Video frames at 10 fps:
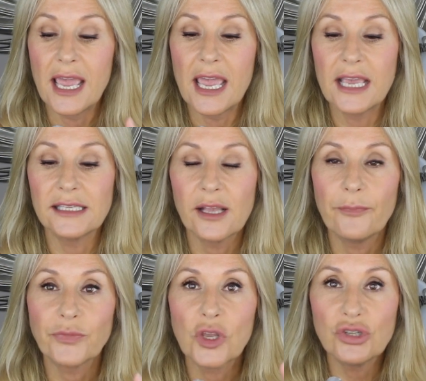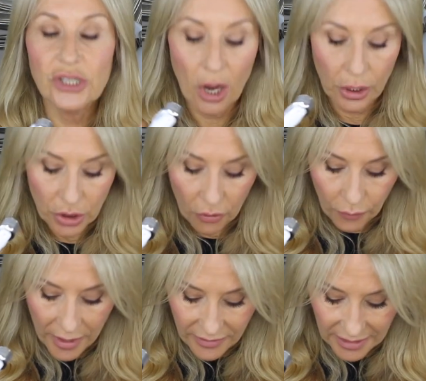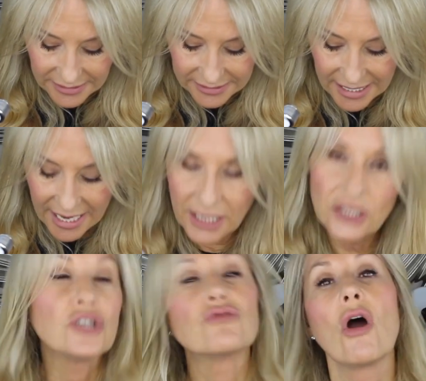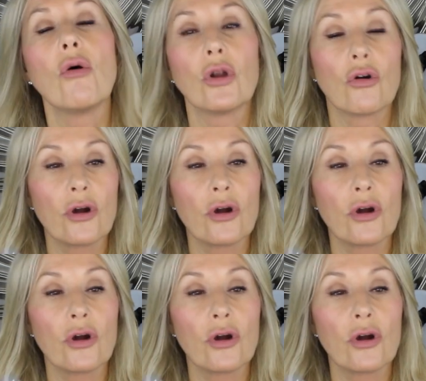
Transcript: is you start off with a standard roller,